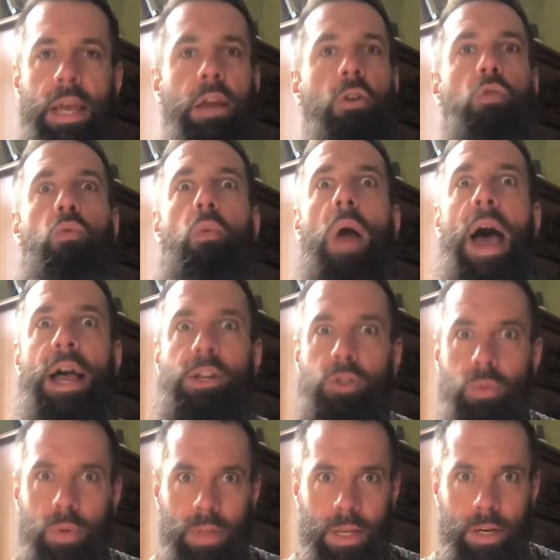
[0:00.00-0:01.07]
and
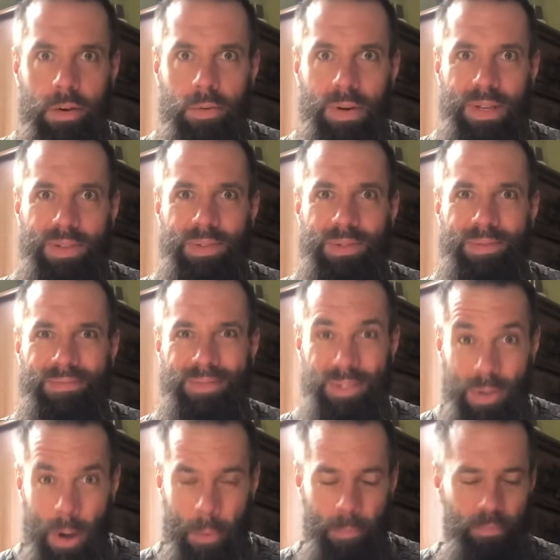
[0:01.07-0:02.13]
gradual increase.
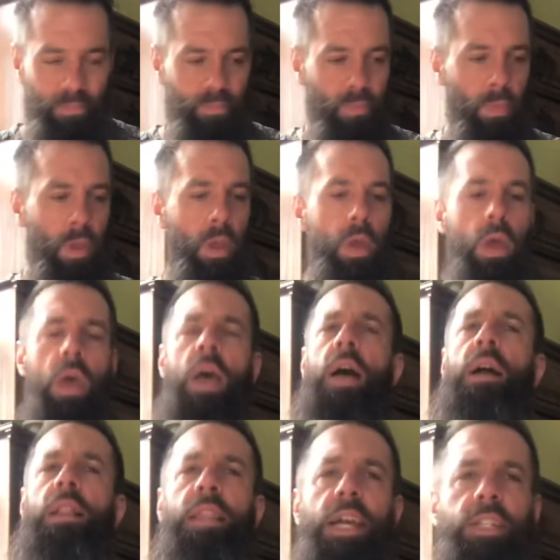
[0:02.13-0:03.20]
So
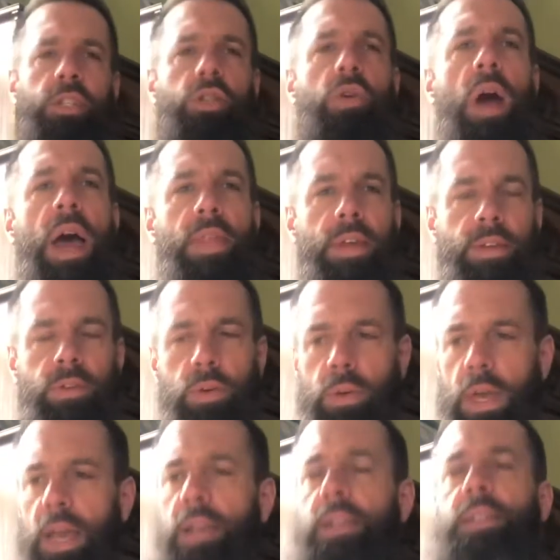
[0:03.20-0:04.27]
let's try this,
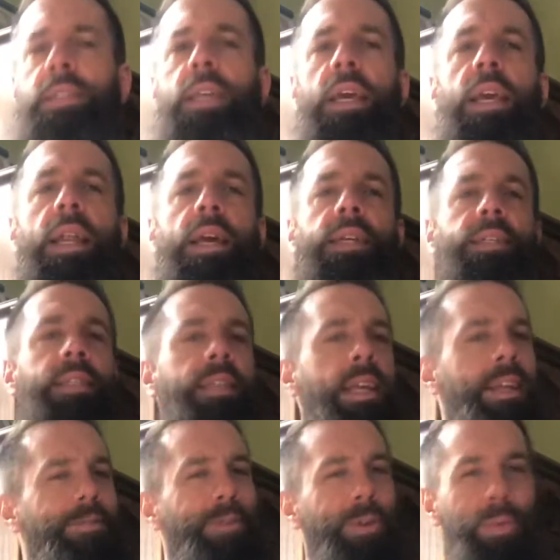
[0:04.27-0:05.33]
okay? Let's take a nice
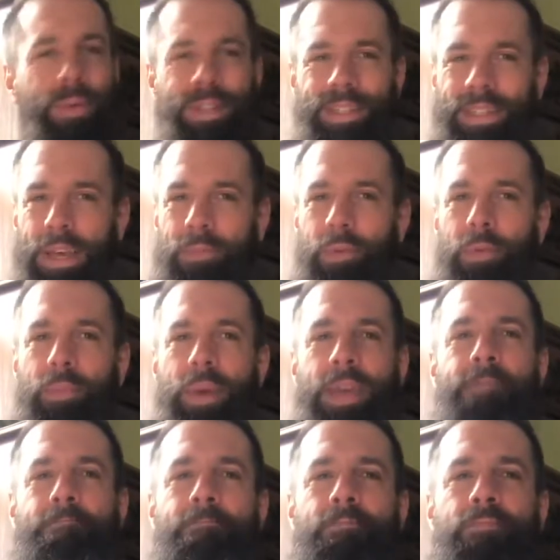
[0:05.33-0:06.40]
seat if you would sit with
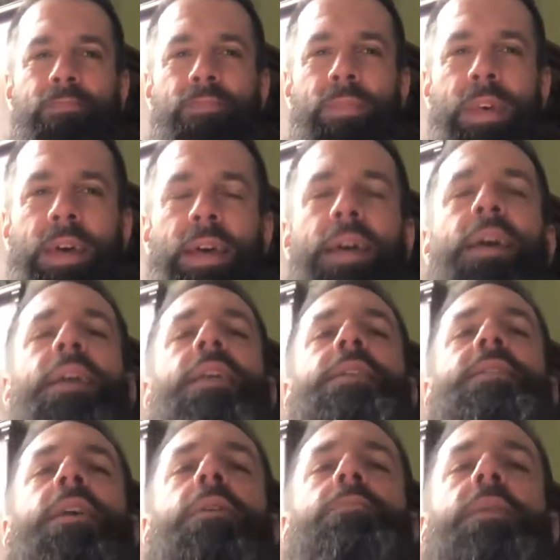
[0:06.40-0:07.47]
me.
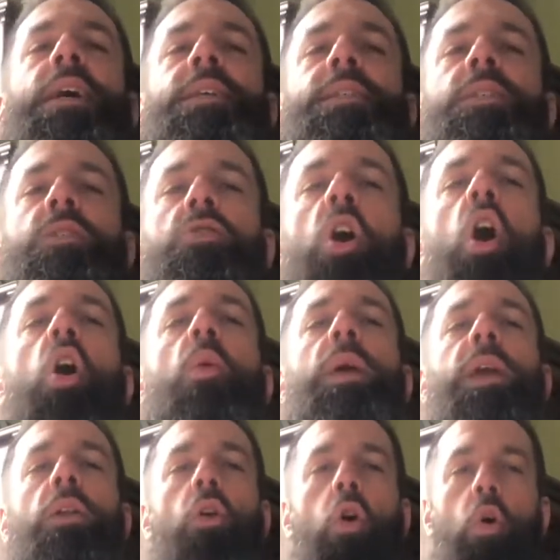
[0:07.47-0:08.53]
Sit up nice and tall. We
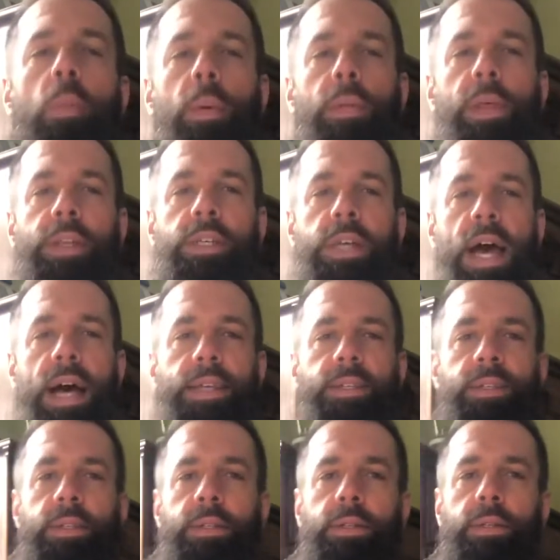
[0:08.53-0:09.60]
can open the
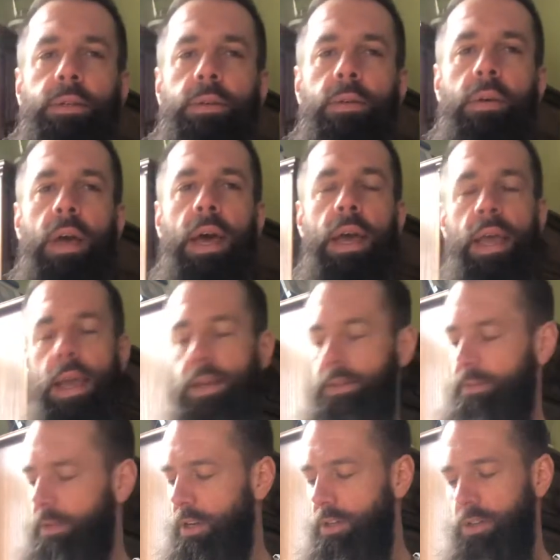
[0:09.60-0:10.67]
chest, okay? Hands
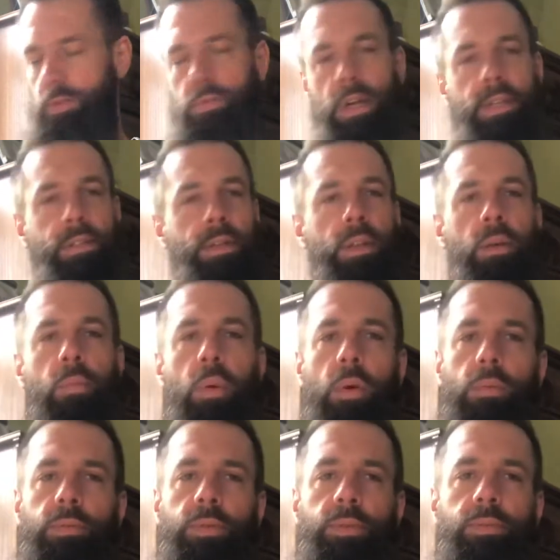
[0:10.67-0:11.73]
can just rest on the
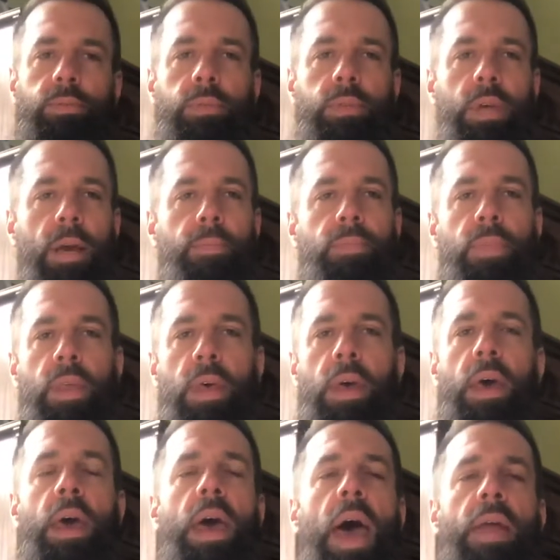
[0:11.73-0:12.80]
palms, okay?
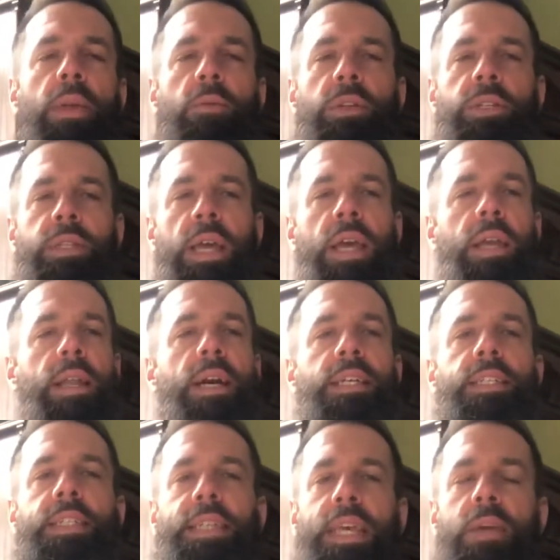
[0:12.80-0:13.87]
And then we'll just take a nice
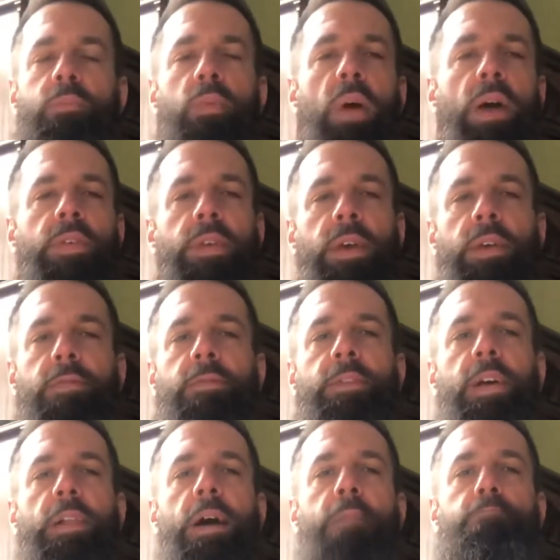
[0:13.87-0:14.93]
deep breath in,
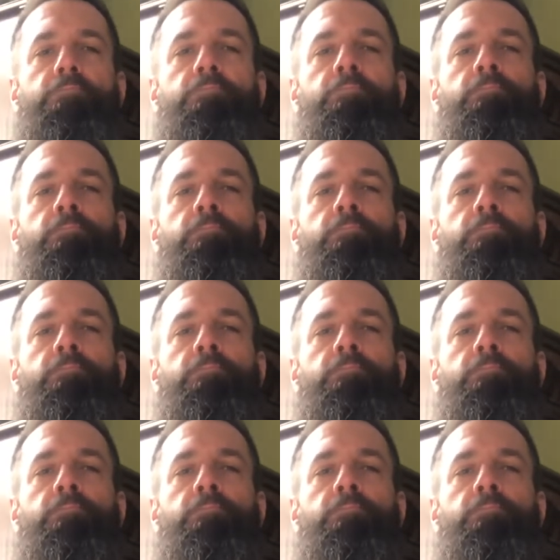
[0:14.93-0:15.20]
fill up,